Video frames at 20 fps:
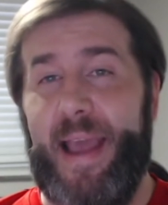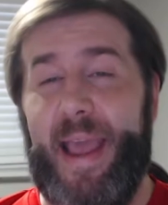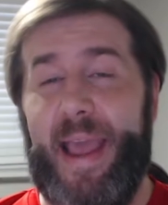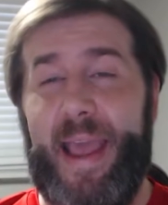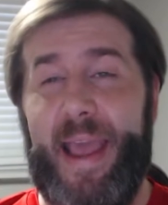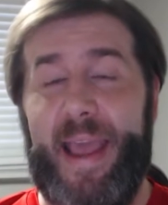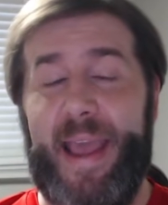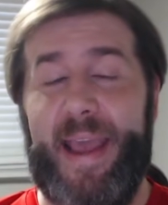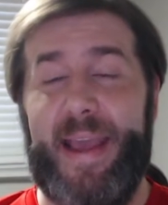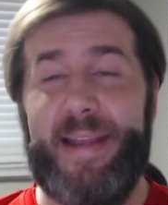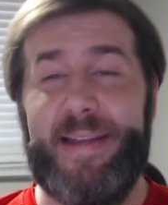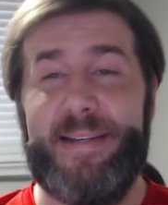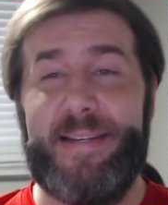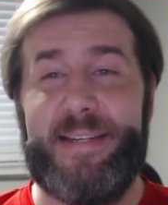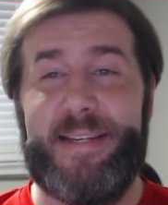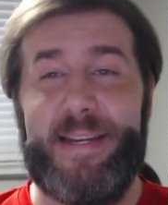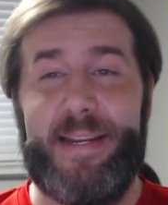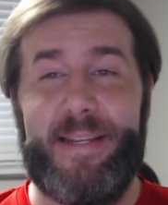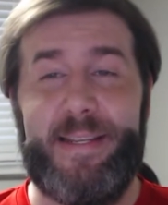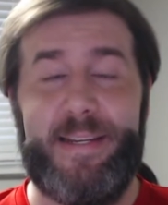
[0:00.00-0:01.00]

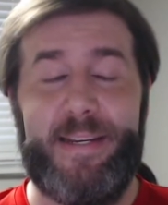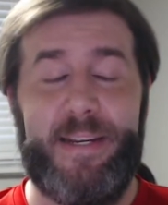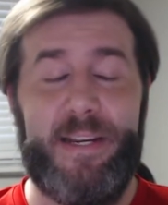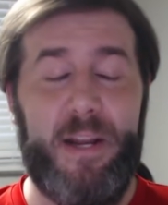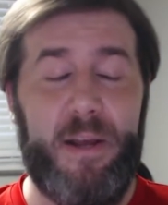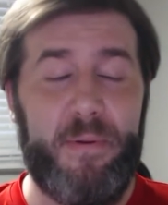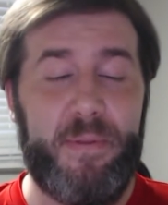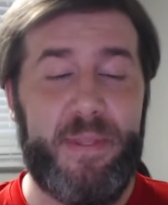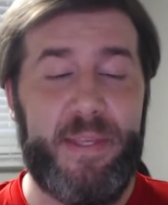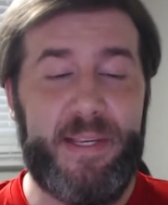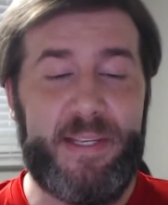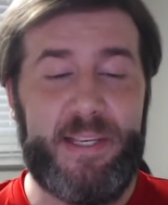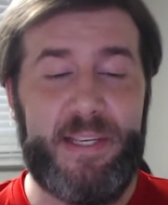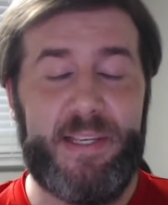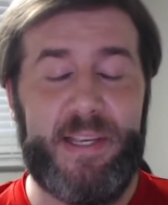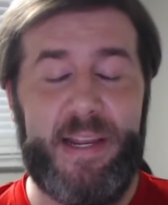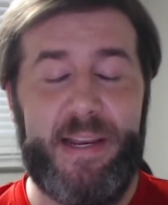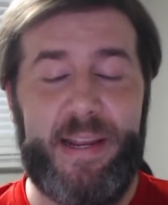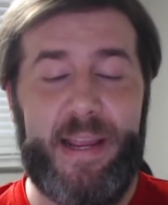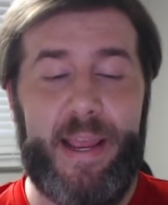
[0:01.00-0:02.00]
And, this
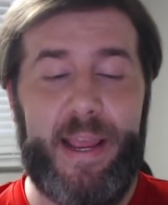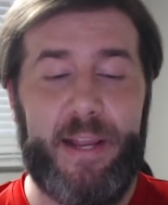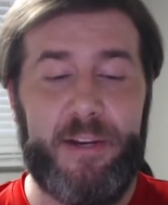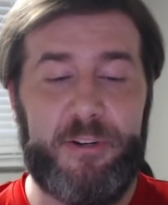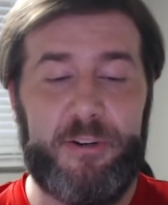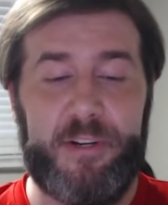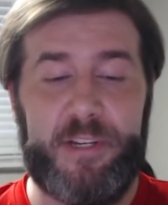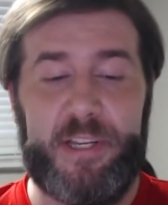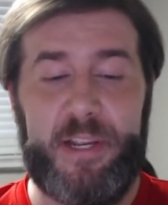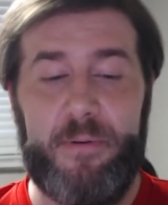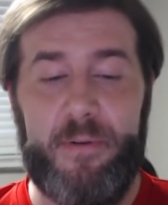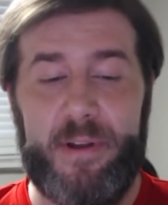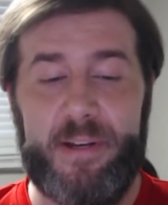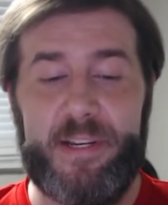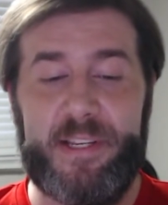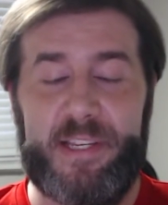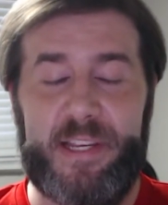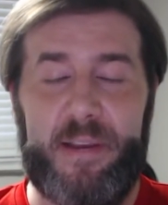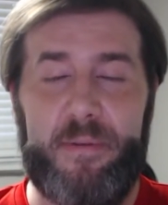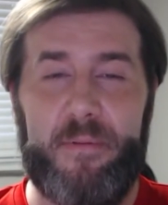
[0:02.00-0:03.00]
is an interesting one to
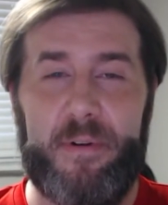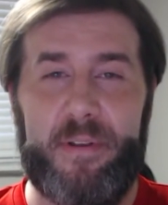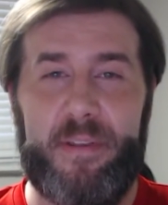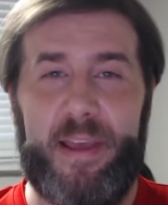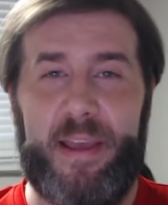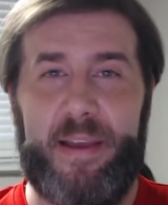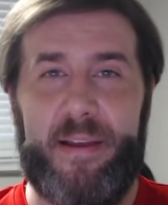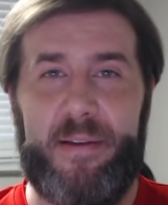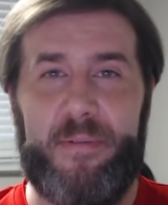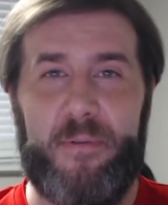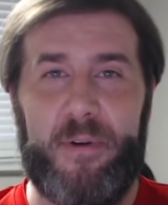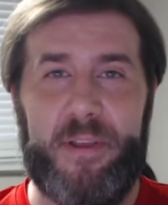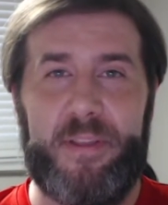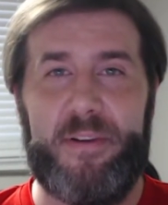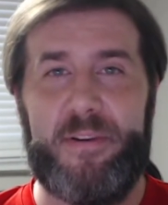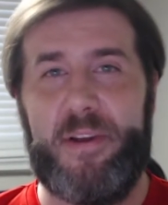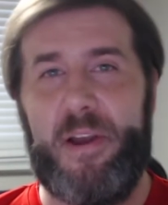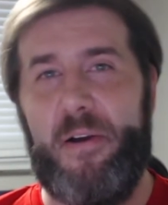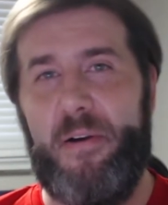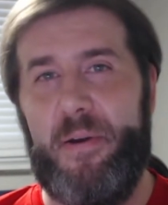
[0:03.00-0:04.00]
see where
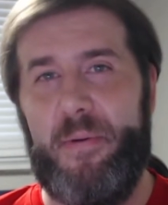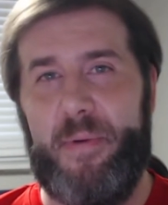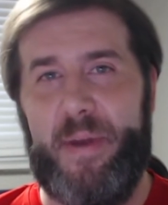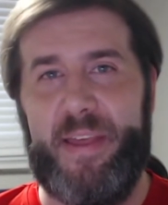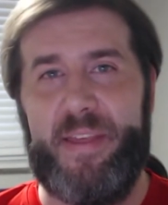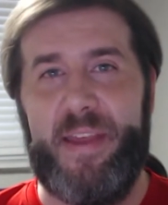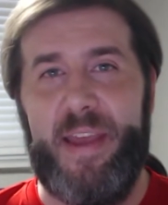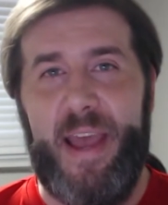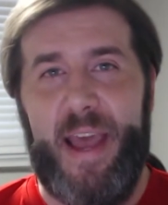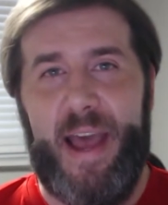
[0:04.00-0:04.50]
they're going with.